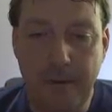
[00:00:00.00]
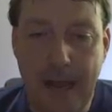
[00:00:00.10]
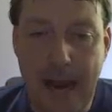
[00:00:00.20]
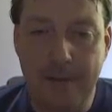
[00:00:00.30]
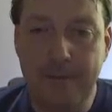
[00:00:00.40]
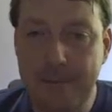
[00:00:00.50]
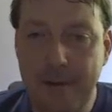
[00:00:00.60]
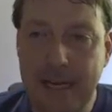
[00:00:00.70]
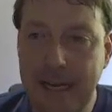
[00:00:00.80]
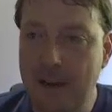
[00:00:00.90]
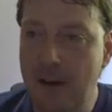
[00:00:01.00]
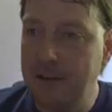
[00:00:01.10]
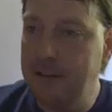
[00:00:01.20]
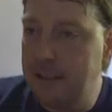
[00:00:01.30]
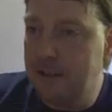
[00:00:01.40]
Everybody on
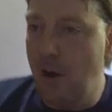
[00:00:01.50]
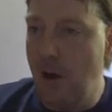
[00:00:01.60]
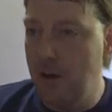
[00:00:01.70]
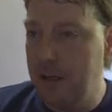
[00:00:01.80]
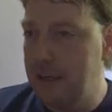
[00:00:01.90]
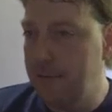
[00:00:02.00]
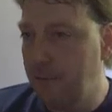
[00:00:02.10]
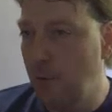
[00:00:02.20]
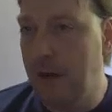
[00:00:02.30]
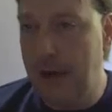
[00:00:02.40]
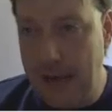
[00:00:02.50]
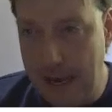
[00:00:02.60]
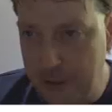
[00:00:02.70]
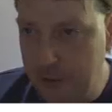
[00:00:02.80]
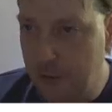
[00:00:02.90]
this call, except for I
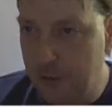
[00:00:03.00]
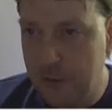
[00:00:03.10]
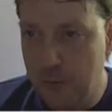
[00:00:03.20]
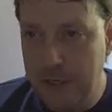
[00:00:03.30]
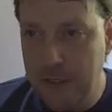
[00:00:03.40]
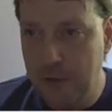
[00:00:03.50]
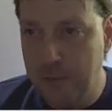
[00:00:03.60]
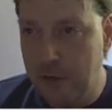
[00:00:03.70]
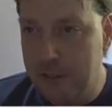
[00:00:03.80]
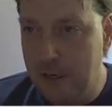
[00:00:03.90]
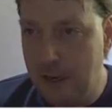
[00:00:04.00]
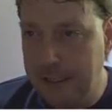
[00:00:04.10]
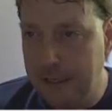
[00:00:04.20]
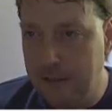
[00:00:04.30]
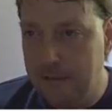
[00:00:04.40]
do know there's one new person on
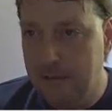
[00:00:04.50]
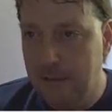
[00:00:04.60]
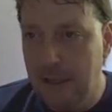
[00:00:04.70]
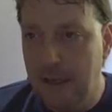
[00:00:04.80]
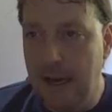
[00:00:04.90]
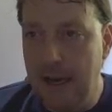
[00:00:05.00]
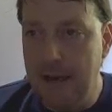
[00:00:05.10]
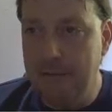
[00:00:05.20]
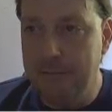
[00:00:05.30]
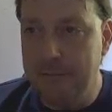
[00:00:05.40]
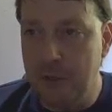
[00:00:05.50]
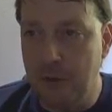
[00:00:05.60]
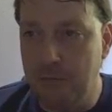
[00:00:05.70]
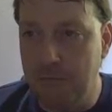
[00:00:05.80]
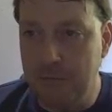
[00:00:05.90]
here,
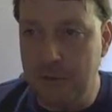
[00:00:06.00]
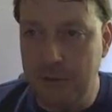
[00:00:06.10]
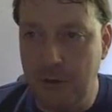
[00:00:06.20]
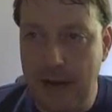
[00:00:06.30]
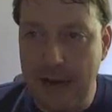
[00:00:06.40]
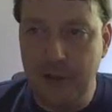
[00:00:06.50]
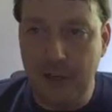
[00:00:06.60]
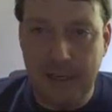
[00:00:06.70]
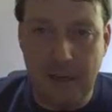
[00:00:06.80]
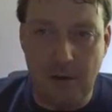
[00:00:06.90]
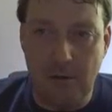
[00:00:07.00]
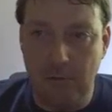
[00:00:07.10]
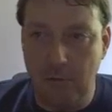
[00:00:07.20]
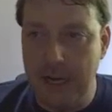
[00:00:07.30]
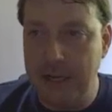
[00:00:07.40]
so you'll actually know
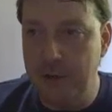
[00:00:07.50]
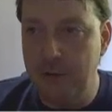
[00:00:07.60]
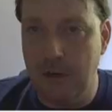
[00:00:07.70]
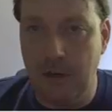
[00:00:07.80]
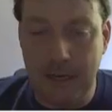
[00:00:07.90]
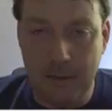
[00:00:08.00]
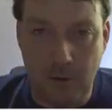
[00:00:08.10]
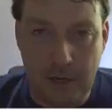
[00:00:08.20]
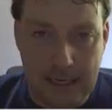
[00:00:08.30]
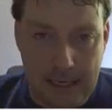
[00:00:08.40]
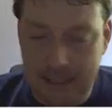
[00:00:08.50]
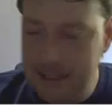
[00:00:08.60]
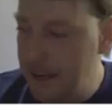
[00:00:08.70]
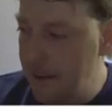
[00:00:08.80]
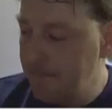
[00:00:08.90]
what I do early in the morning is
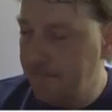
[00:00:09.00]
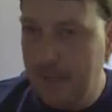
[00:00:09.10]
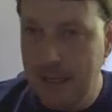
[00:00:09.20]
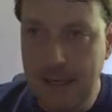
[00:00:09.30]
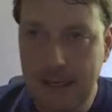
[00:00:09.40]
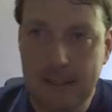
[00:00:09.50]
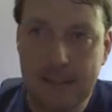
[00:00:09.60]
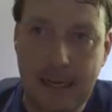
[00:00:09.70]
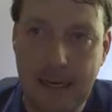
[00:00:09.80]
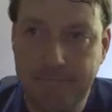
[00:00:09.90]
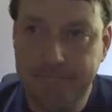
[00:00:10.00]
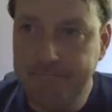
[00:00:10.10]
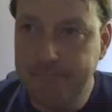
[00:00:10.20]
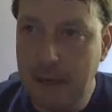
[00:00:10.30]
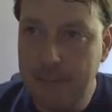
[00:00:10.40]

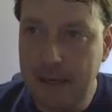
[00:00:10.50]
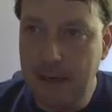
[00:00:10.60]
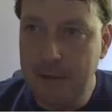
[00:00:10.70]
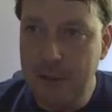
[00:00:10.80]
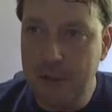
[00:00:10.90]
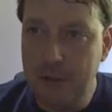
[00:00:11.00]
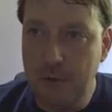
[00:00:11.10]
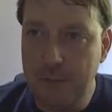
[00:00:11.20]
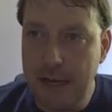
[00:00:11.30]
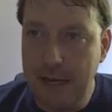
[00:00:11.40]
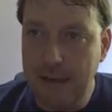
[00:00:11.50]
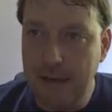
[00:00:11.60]
let me just show my